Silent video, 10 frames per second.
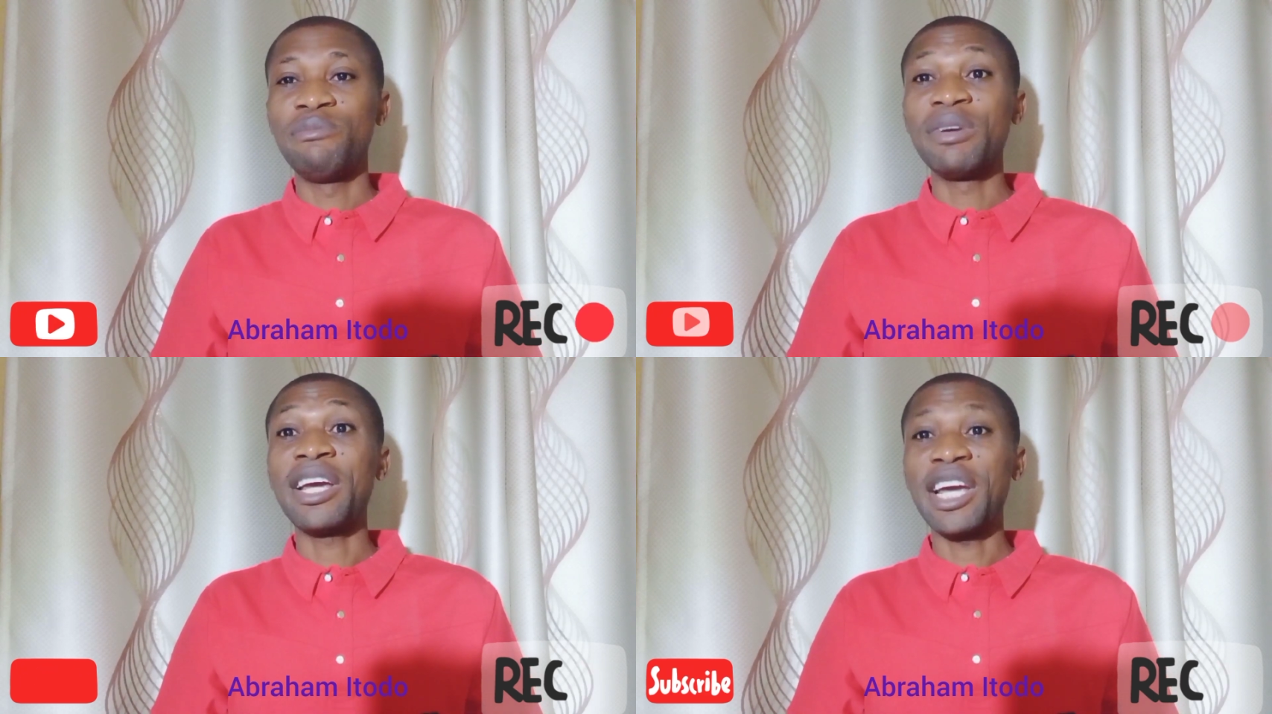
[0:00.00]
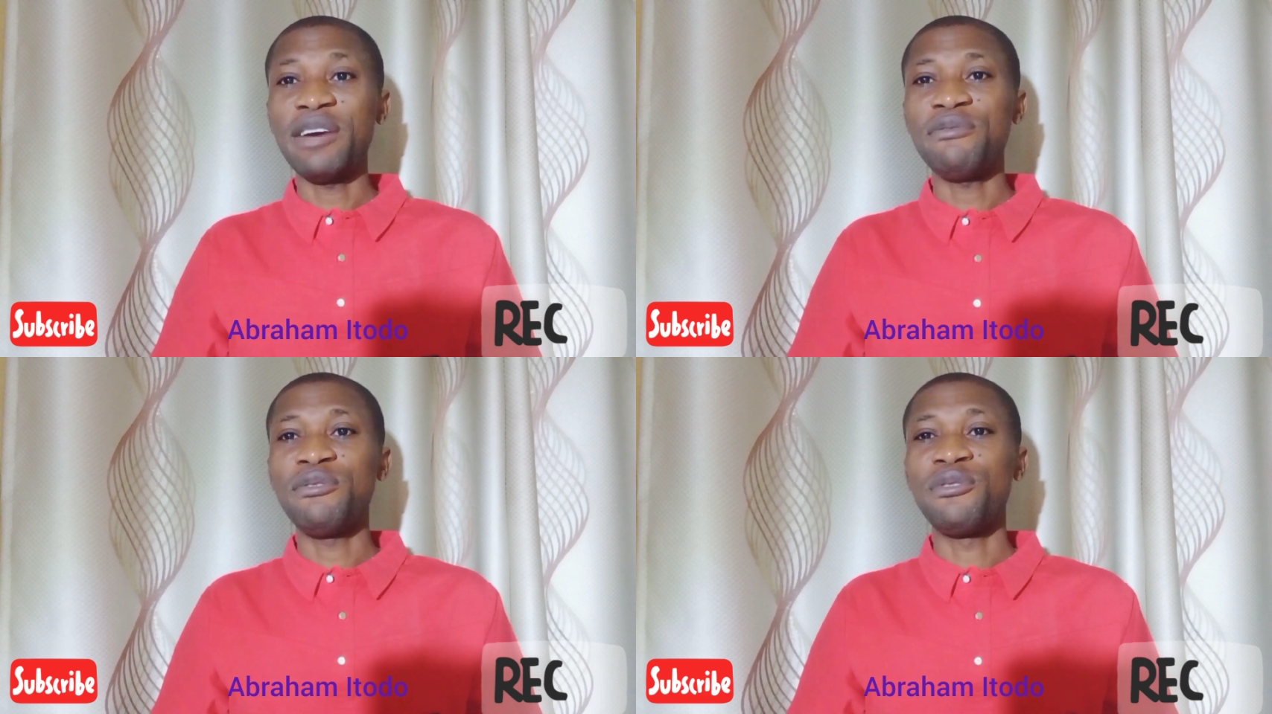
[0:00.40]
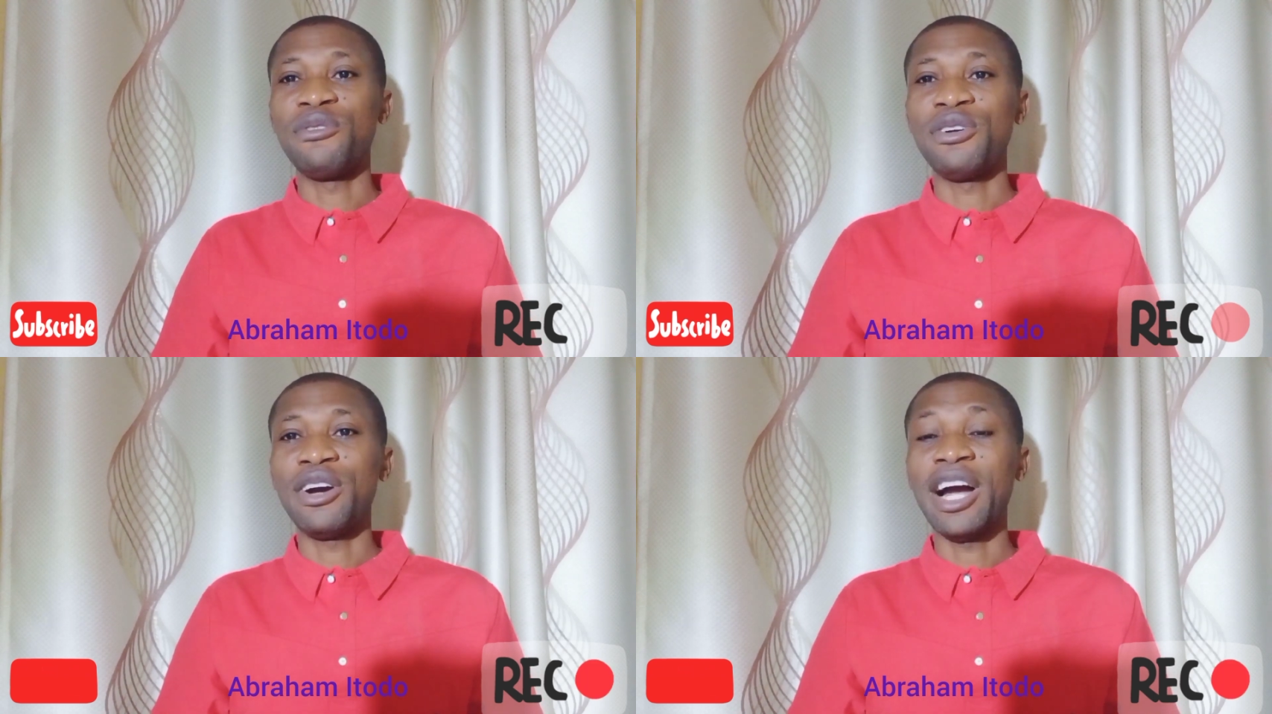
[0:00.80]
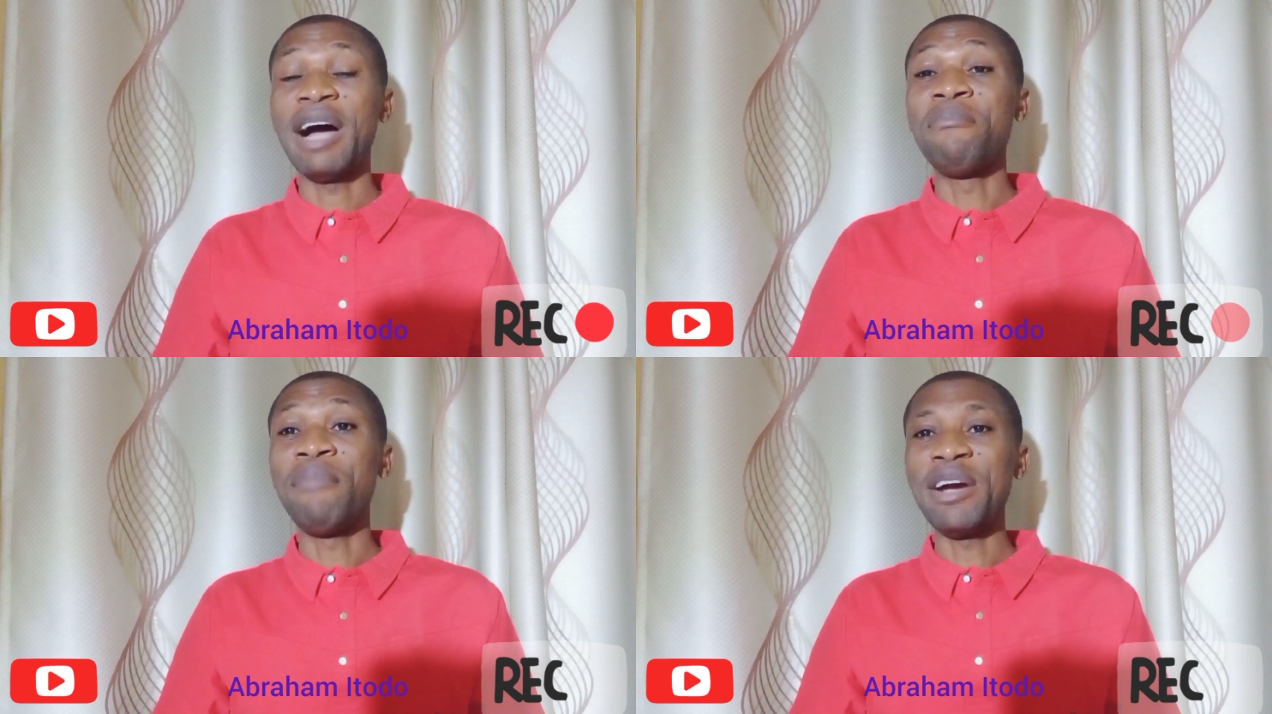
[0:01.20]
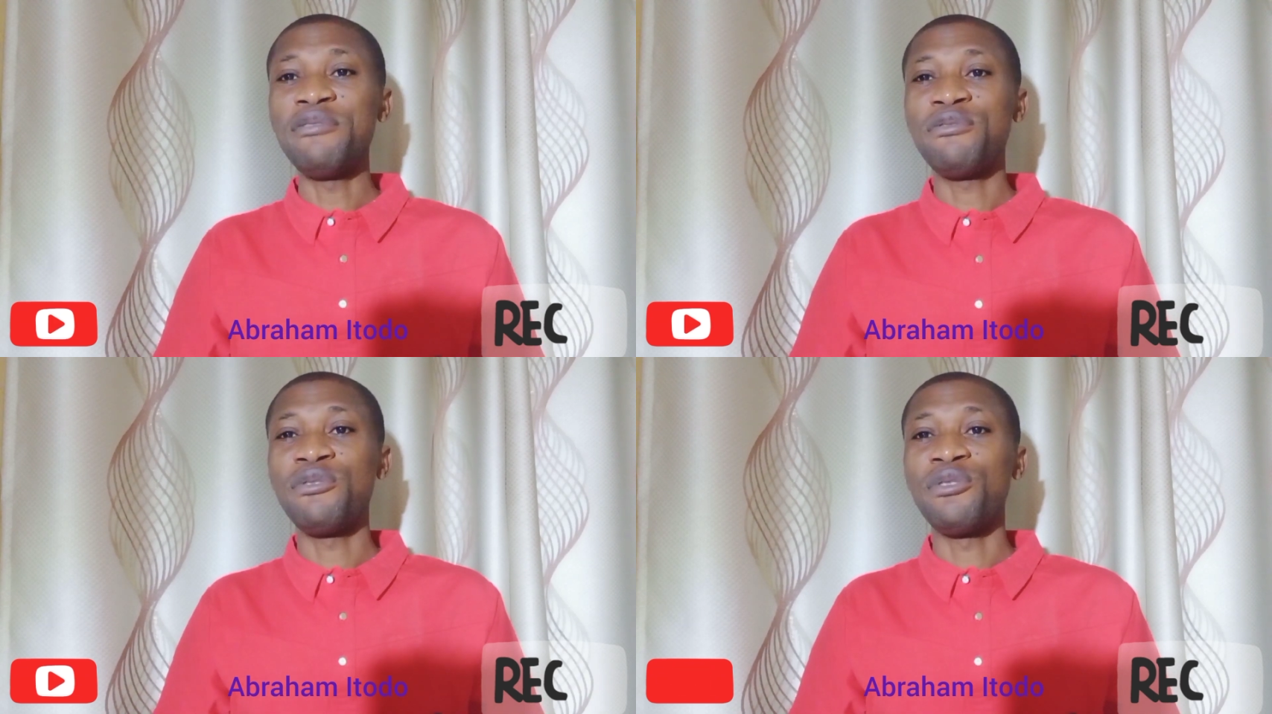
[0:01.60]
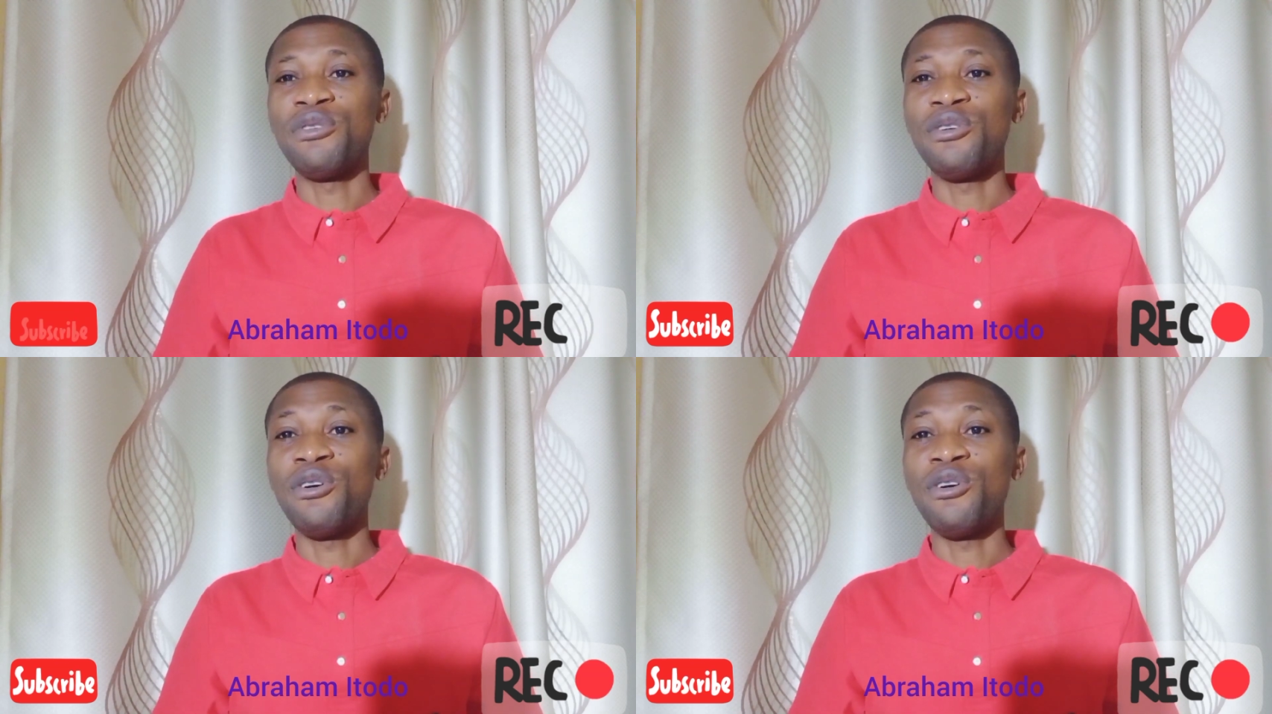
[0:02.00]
Be careful and mindful